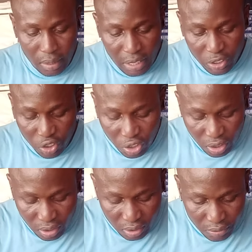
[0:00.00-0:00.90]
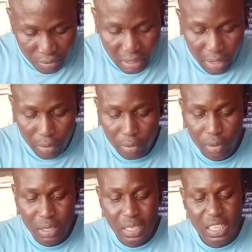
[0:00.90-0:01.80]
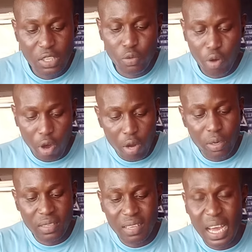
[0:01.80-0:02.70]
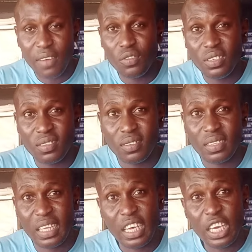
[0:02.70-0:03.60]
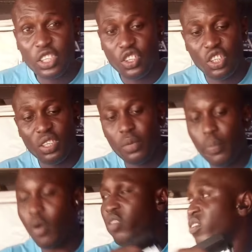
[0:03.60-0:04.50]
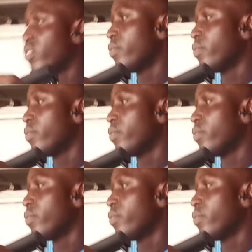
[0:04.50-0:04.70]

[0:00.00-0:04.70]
HDD DVR. It will always have this HDD port.